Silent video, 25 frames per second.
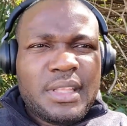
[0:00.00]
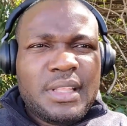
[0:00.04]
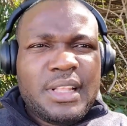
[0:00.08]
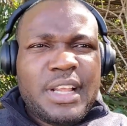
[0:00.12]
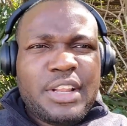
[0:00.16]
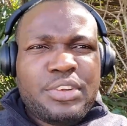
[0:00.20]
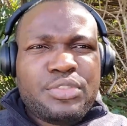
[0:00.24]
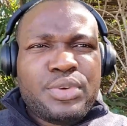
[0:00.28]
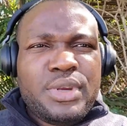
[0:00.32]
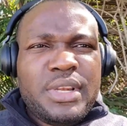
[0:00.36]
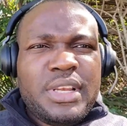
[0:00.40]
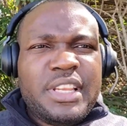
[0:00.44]

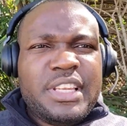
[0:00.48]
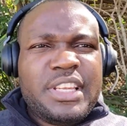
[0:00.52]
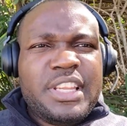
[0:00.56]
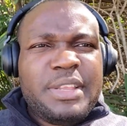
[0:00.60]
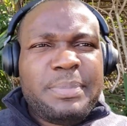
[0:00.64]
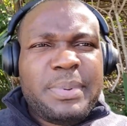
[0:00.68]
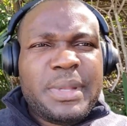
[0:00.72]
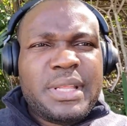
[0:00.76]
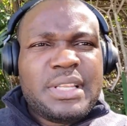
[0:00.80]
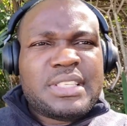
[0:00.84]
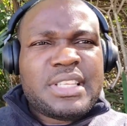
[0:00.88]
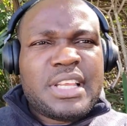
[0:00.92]
that really
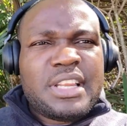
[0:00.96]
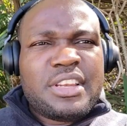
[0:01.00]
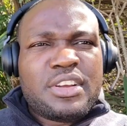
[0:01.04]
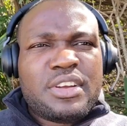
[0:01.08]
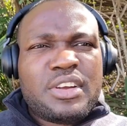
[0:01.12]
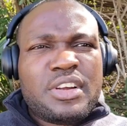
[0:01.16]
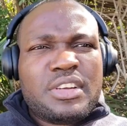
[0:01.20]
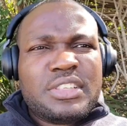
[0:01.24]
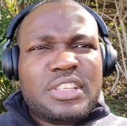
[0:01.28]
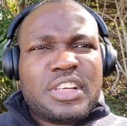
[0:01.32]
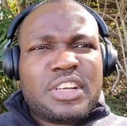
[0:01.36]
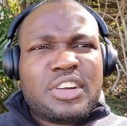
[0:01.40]
depends on
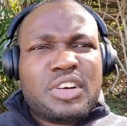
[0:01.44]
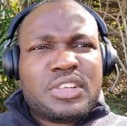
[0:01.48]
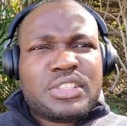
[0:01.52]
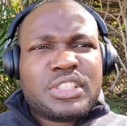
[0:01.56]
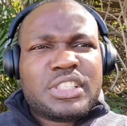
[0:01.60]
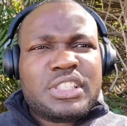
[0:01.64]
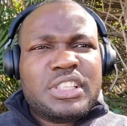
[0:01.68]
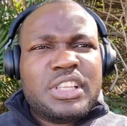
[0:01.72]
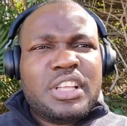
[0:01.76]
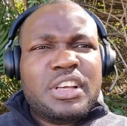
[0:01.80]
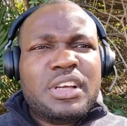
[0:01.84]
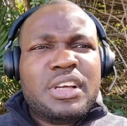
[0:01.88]

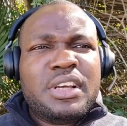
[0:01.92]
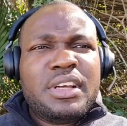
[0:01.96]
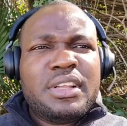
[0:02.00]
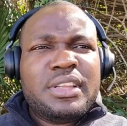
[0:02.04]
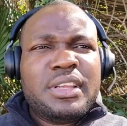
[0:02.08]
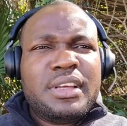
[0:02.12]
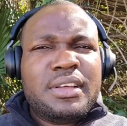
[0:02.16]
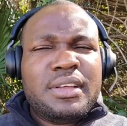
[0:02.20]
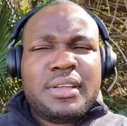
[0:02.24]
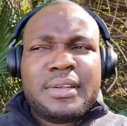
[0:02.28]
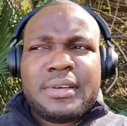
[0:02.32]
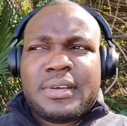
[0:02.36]

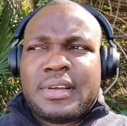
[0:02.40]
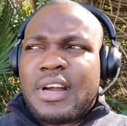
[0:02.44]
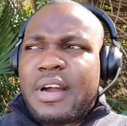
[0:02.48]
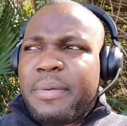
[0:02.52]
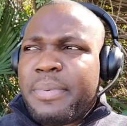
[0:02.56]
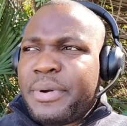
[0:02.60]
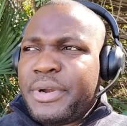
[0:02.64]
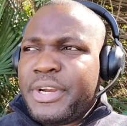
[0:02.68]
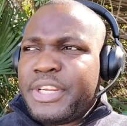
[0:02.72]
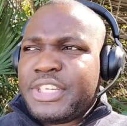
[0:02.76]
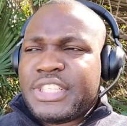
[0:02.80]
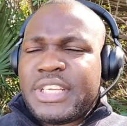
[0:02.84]
the
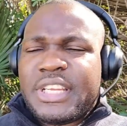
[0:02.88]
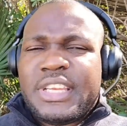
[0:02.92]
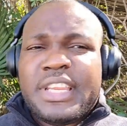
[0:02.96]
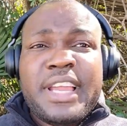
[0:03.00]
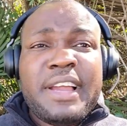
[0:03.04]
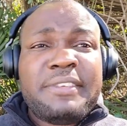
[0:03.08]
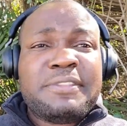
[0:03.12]
corporation.